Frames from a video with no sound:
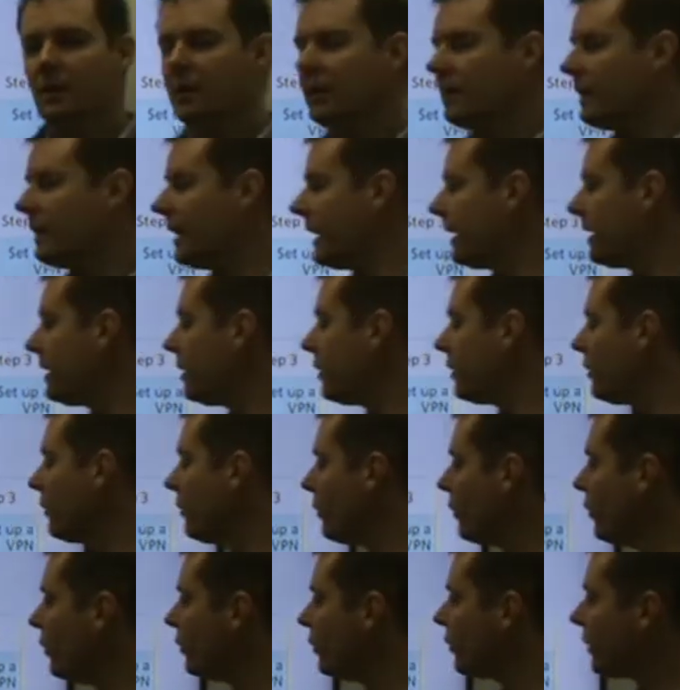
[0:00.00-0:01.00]
The Onion
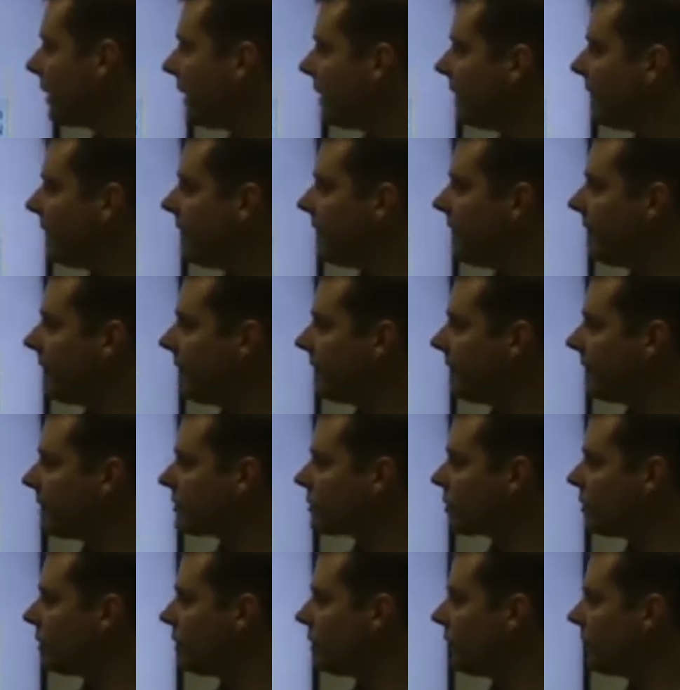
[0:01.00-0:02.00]
Router has
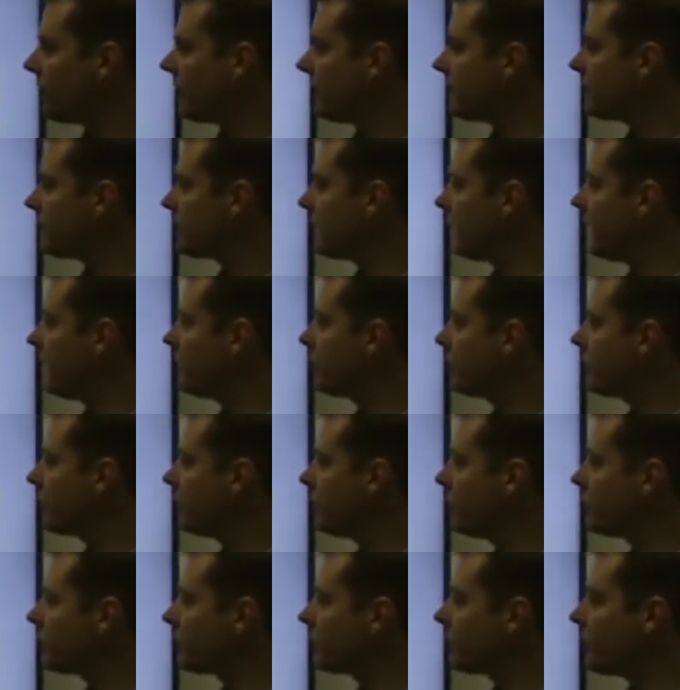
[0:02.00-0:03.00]
got installation
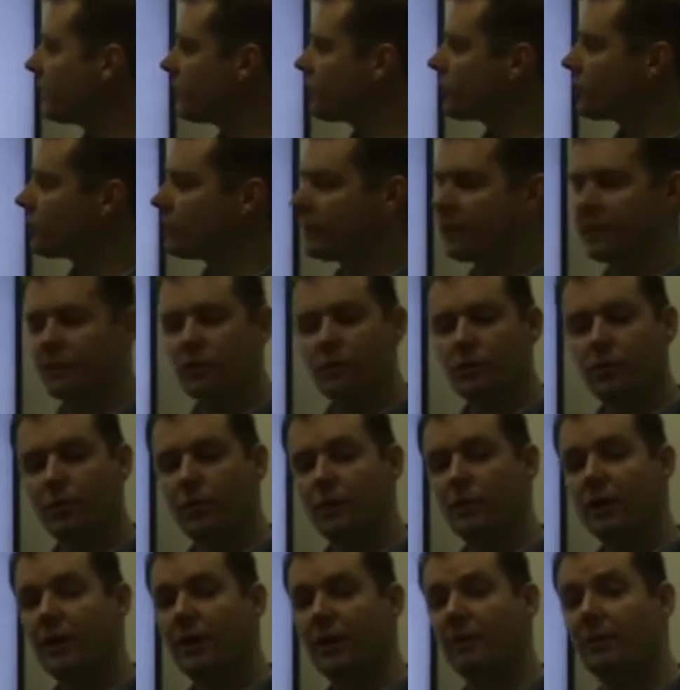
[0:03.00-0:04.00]
instructions
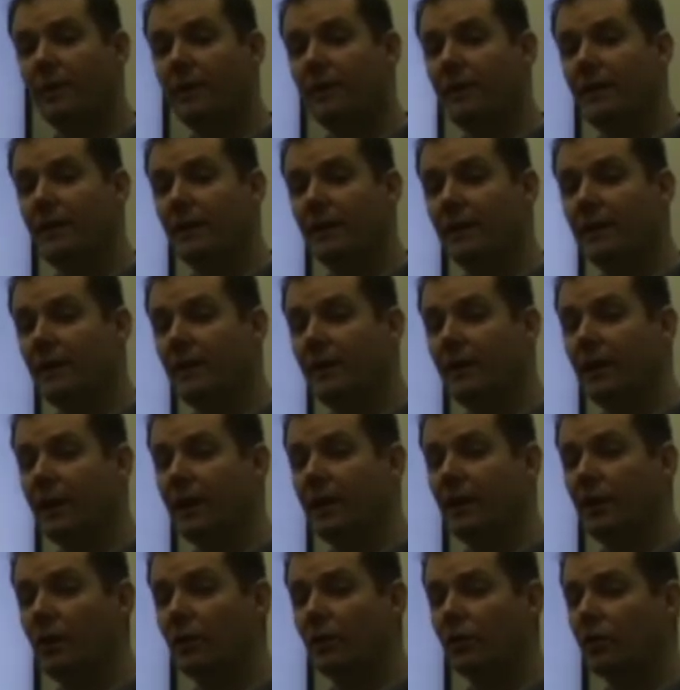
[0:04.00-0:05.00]
which can be found
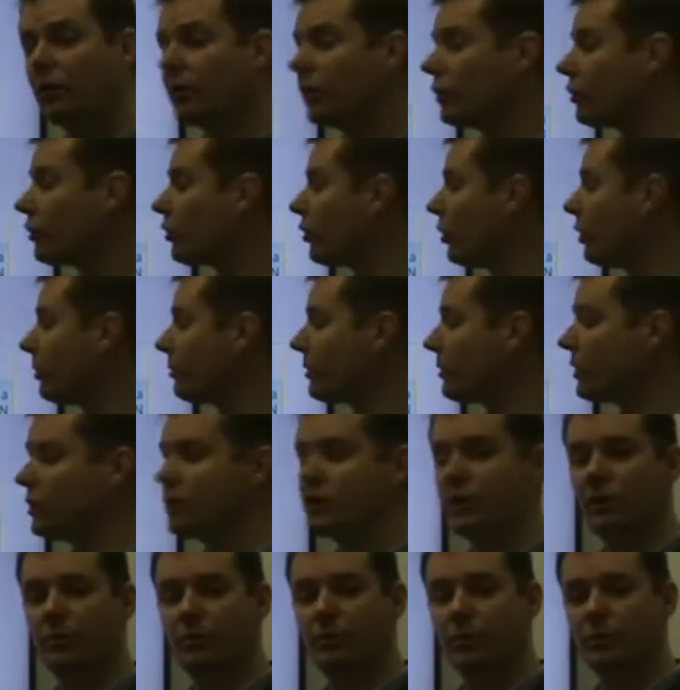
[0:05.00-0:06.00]
directly onto the Tor
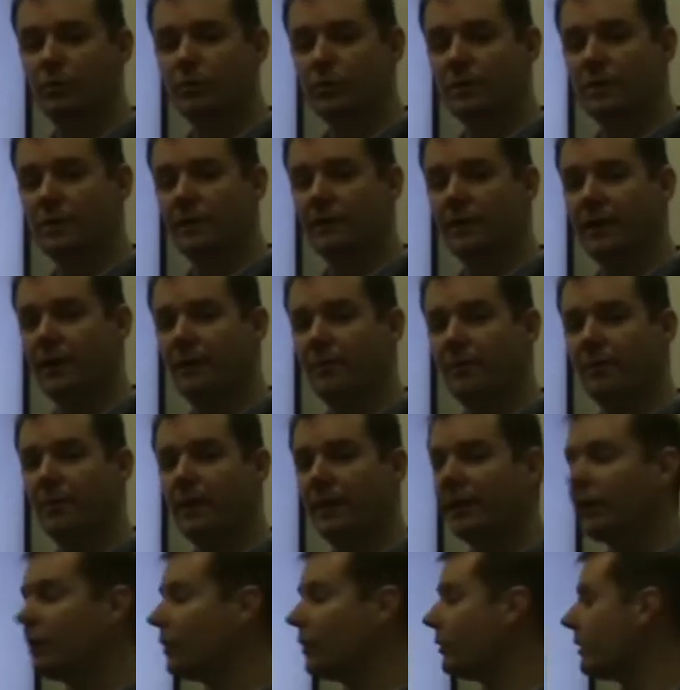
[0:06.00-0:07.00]
project, which was developed
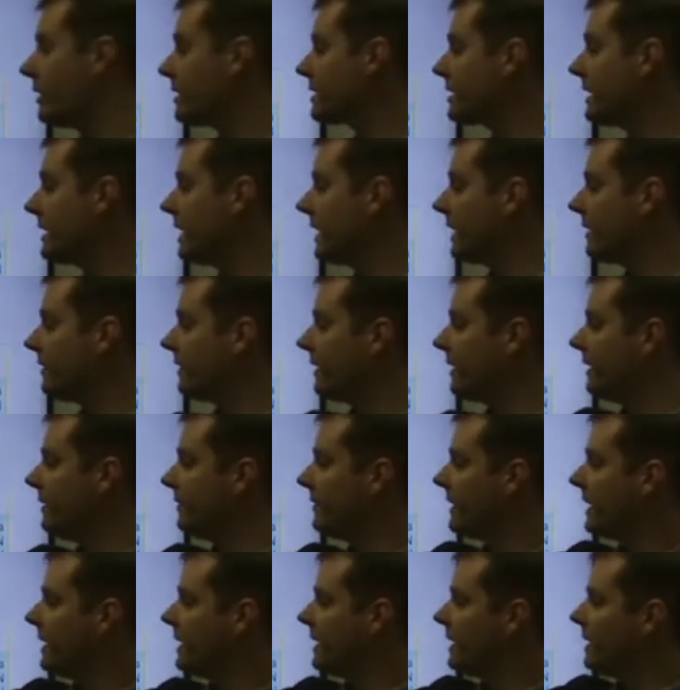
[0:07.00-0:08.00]
by the US Navy.
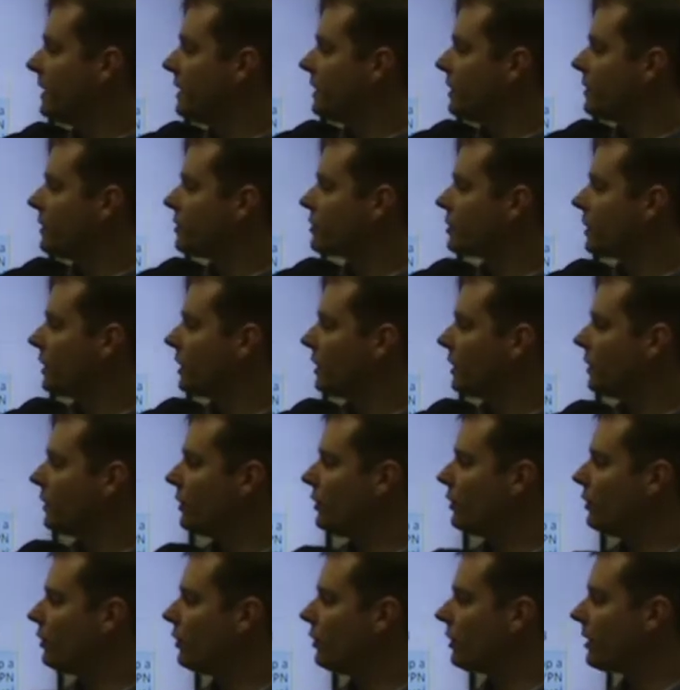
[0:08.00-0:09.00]

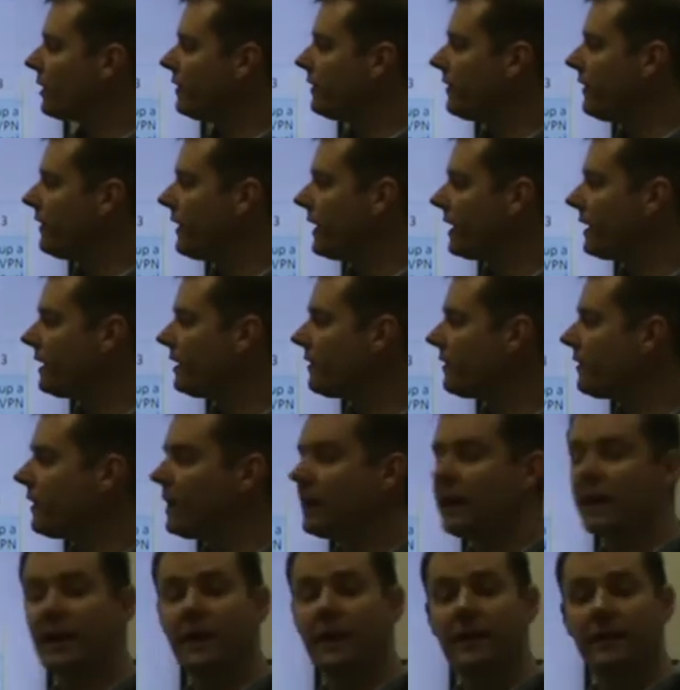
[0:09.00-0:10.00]
So you can find it
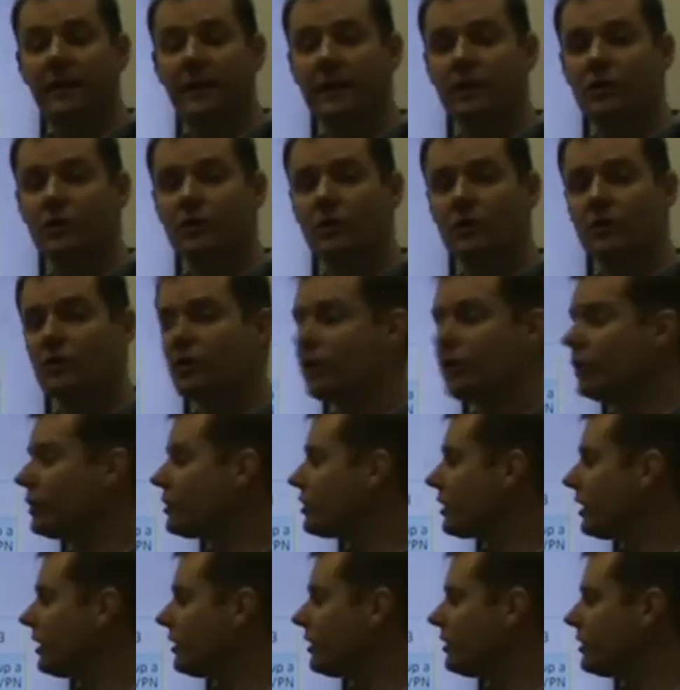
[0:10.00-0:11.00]
via a conventional
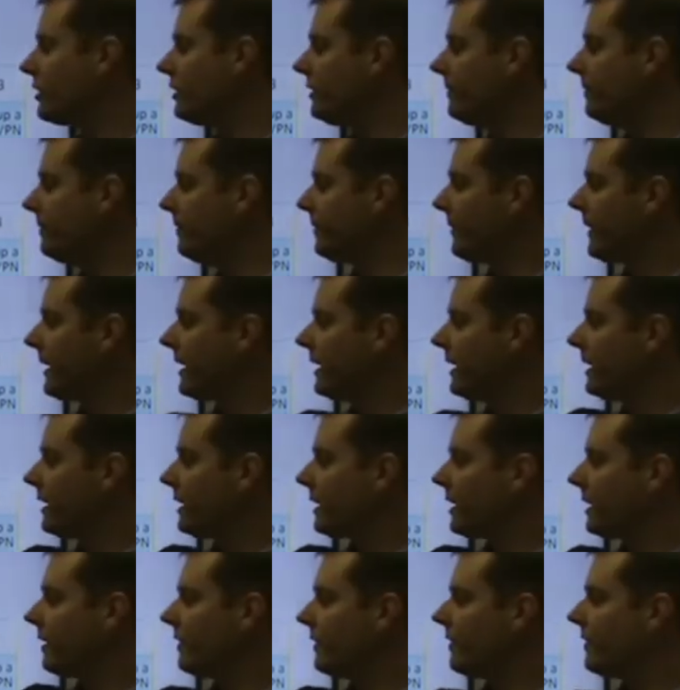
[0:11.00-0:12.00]
search engine,
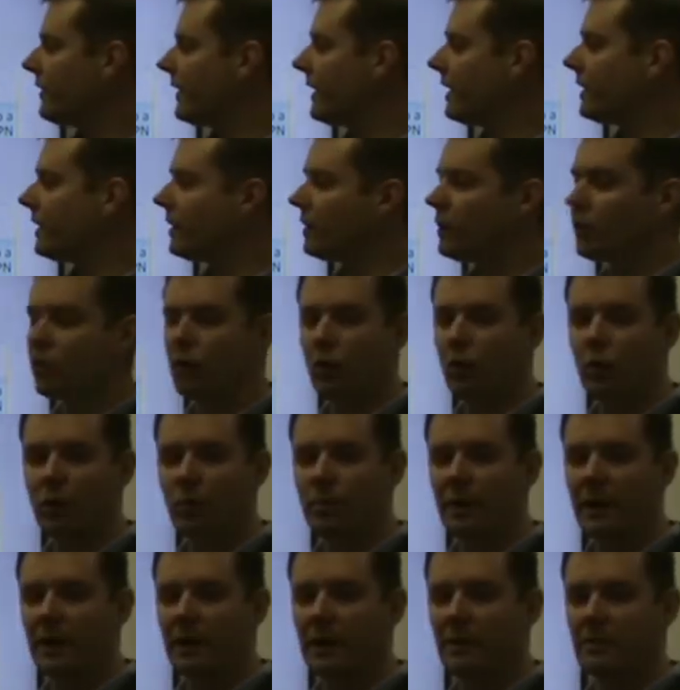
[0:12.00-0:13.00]
configure the Tor
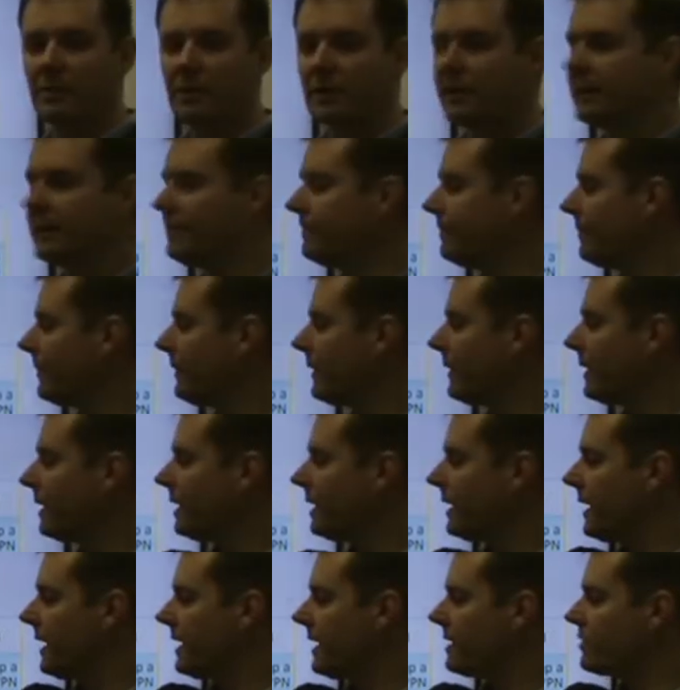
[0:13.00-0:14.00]
browser.
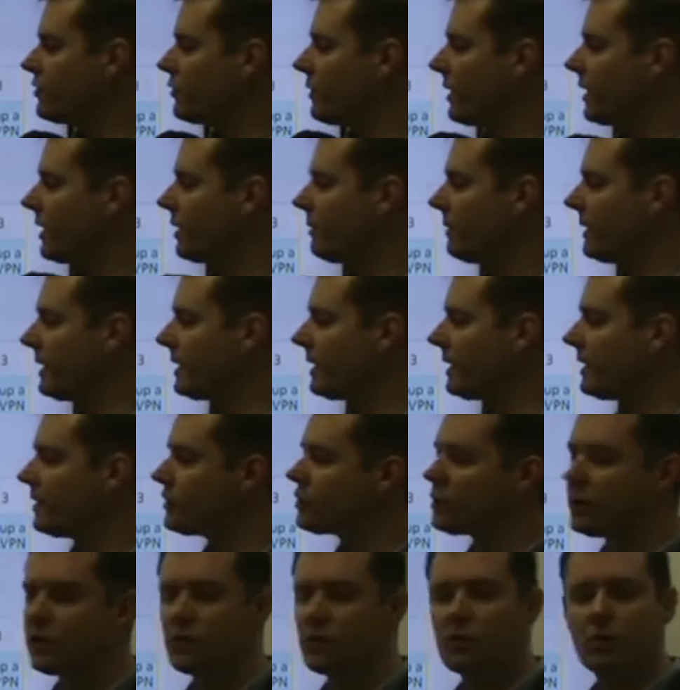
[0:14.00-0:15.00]
As a
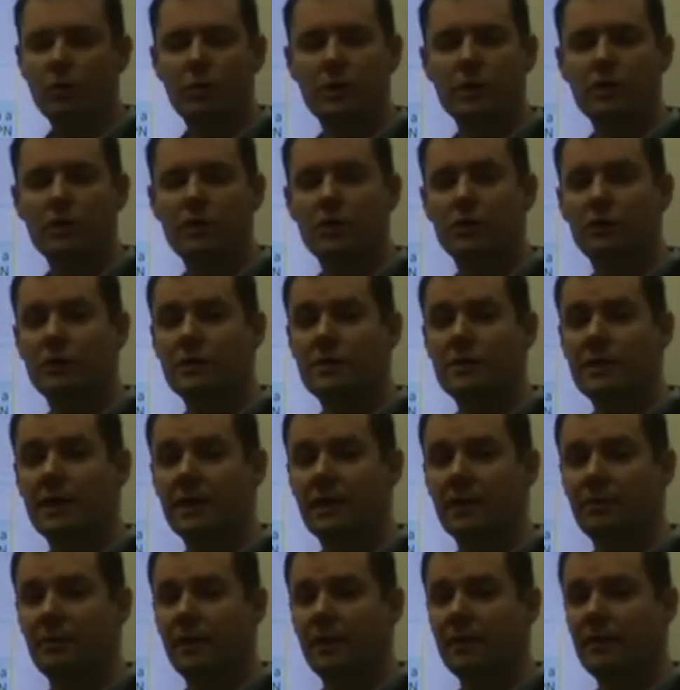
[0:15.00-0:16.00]
recommendation, it's always good to set
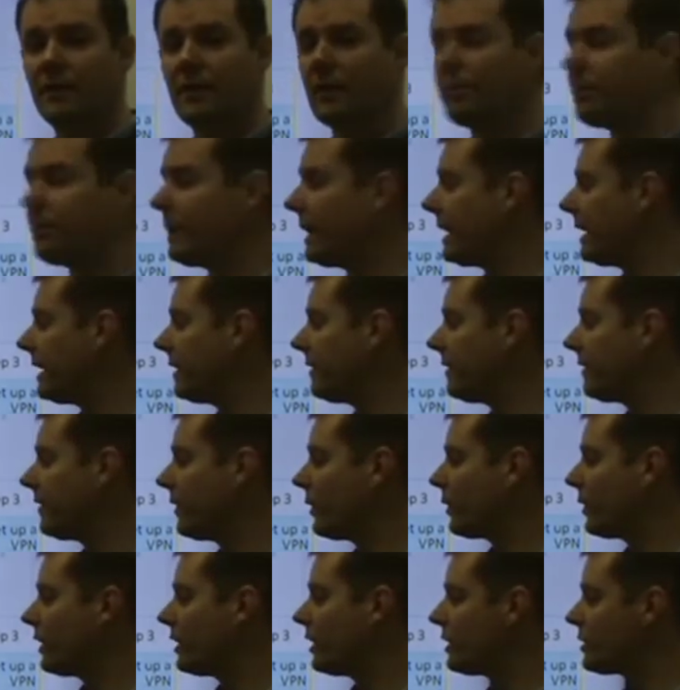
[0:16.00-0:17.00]
up a VPN
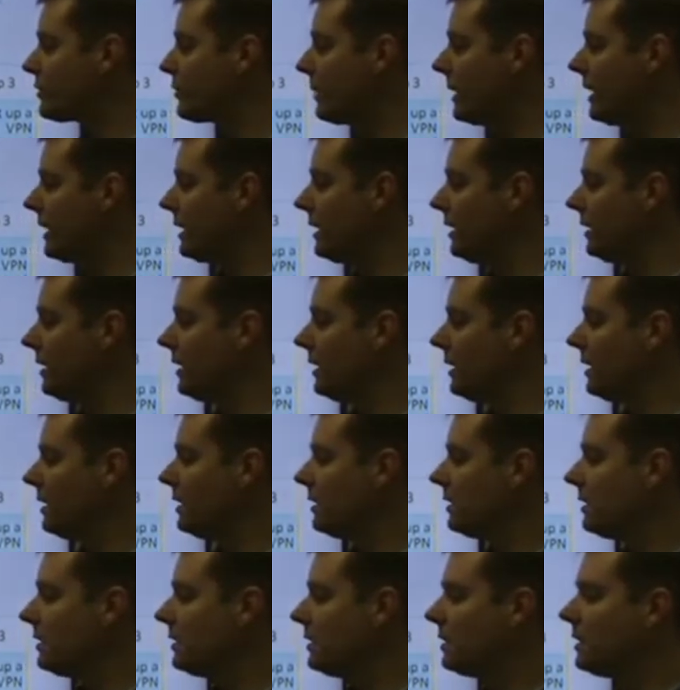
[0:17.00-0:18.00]
for it as well,
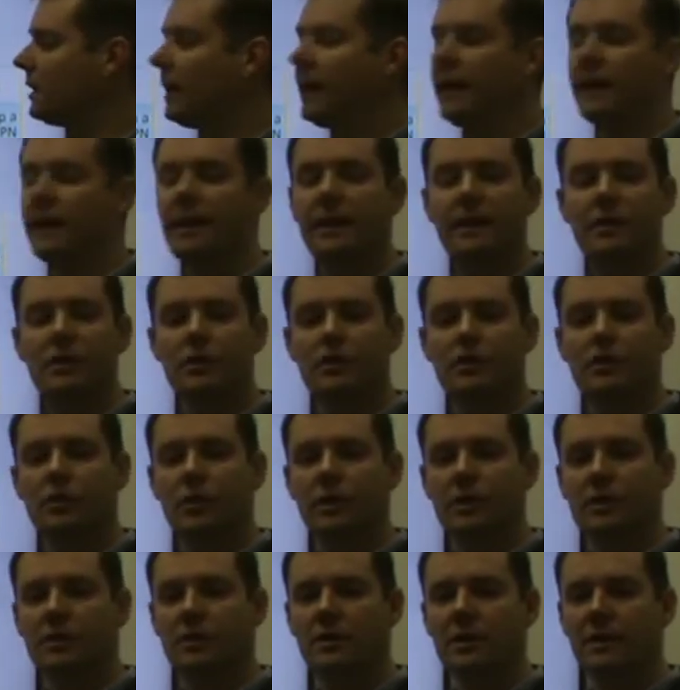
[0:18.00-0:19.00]
and then enjoy
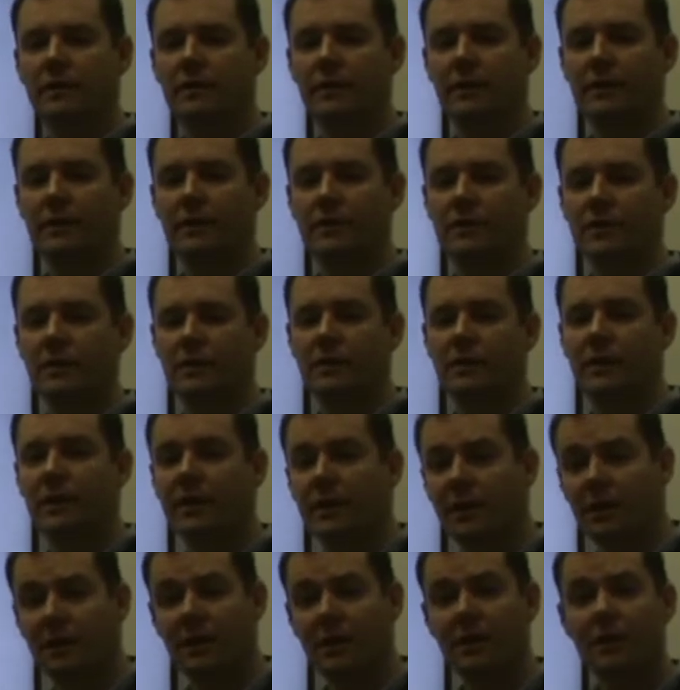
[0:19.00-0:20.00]
surfing
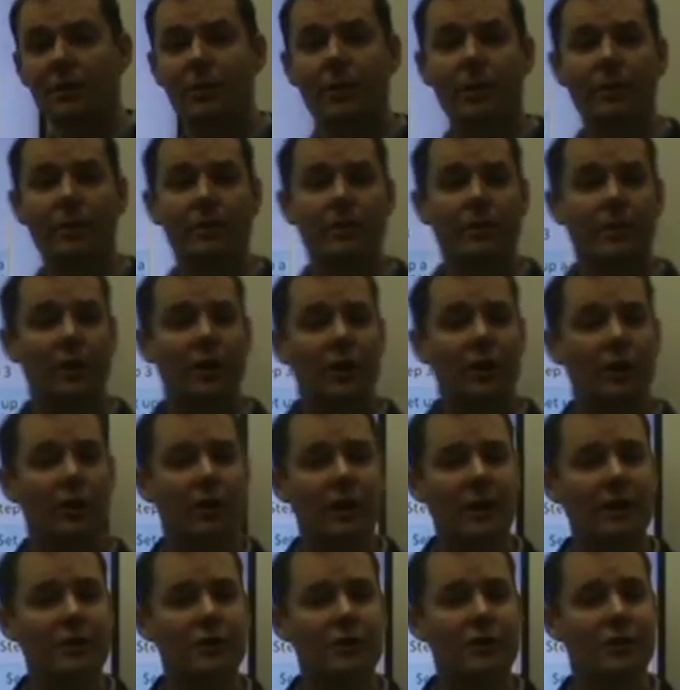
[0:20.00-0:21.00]
the dark web at your own
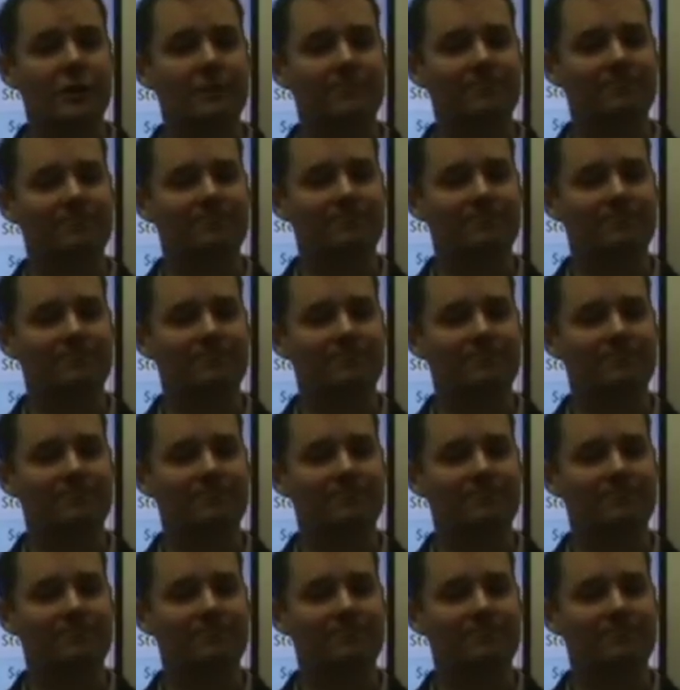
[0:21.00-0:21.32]
leisure.